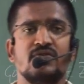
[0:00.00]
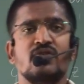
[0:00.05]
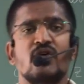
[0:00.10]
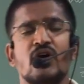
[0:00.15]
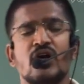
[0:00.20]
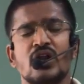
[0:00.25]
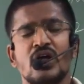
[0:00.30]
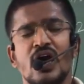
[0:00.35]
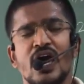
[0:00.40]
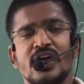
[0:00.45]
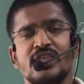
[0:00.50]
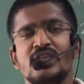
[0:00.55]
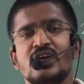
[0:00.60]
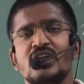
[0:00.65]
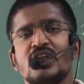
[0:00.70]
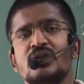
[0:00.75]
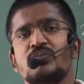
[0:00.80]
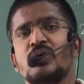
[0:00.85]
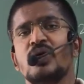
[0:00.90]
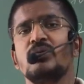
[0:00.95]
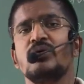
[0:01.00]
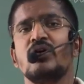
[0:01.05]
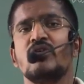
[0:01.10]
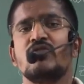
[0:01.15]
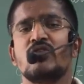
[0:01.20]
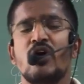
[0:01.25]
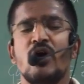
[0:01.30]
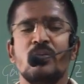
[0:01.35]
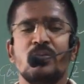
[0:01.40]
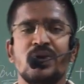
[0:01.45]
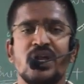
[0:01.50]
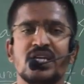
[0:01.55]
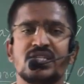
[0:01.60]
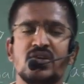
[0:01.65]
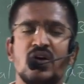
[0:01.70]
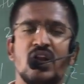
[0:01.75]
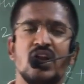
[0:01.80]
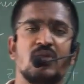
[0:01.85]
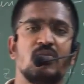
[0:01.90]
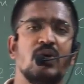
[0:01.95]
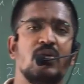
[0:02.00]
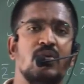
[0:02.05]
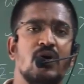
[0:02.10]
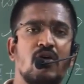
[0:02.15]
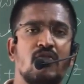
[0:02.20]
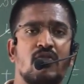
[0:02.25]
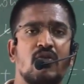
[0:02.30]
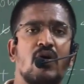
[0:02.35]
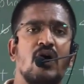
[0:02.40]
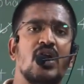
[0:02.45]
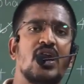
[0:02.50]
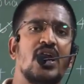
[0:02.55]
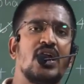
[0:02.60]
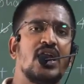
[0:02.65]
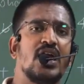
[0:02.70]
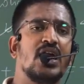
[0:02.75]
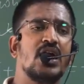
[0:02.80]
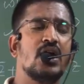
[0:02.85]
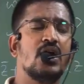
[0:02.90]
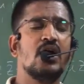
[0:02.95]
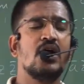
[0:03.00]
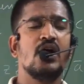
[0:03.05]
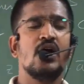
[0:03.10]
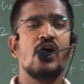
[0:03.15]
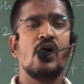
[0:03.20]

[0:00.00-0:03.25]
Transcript: for either it may be of complex or it may be of quadratic,